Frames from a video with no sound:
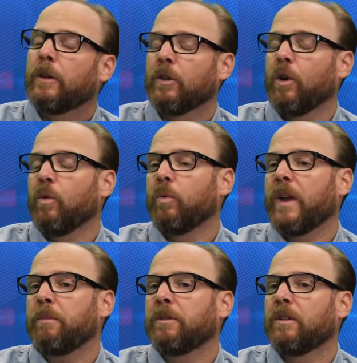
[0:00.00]
So what
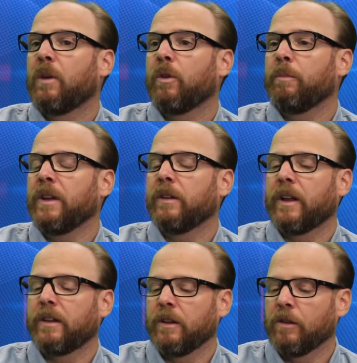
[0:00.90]
happens a lot with me is I
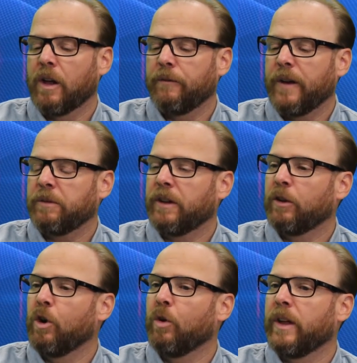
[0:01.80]
see a lot of families that
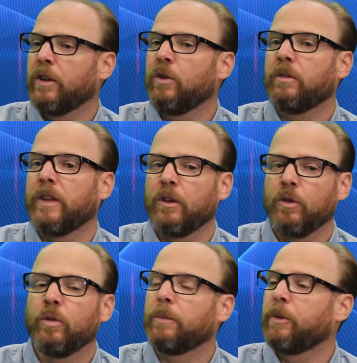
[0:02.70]
go, they use, they
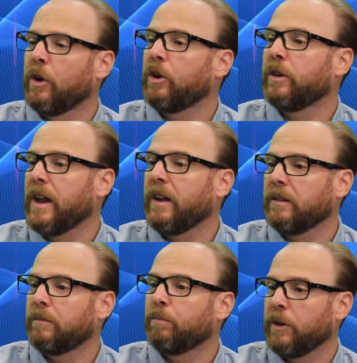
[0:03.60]
use up their 100
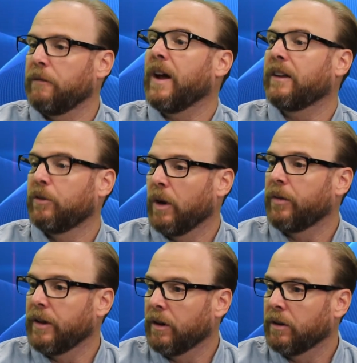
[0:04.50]
days pretty fast throughout
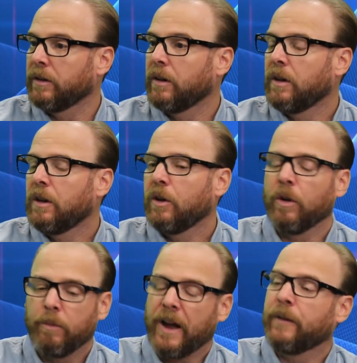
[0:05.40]
the years, mm-hmm.
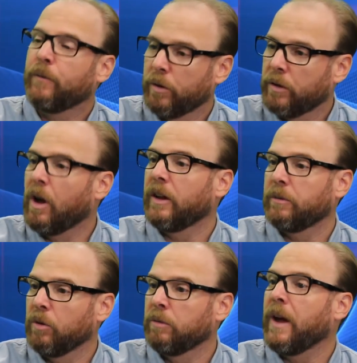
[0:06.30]
going back and forth to the
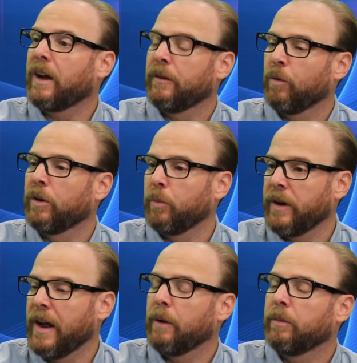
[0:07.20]
hospitals, back and forth to ah,
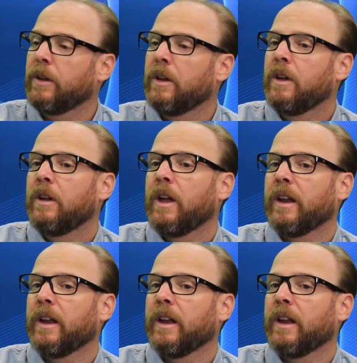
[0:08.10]
rehabs. Okay.